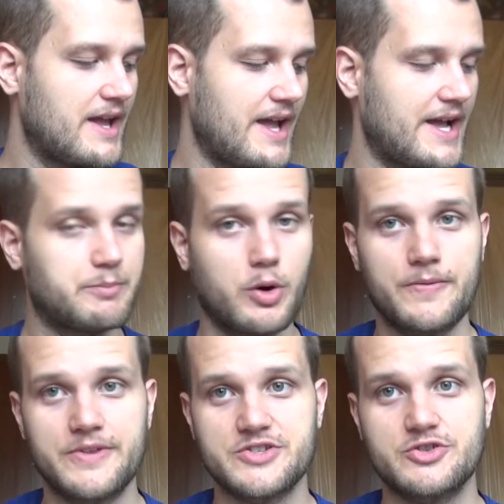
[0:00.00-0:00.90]
and
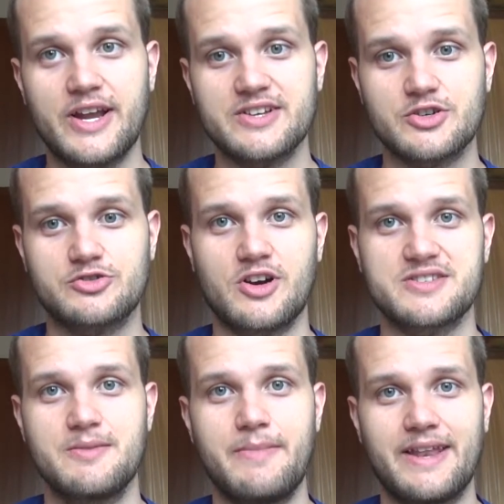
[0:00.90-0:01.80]
put the strings
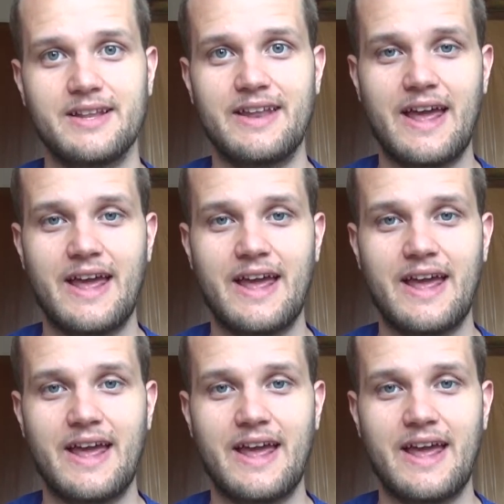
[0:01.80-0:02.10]
across the mandolin,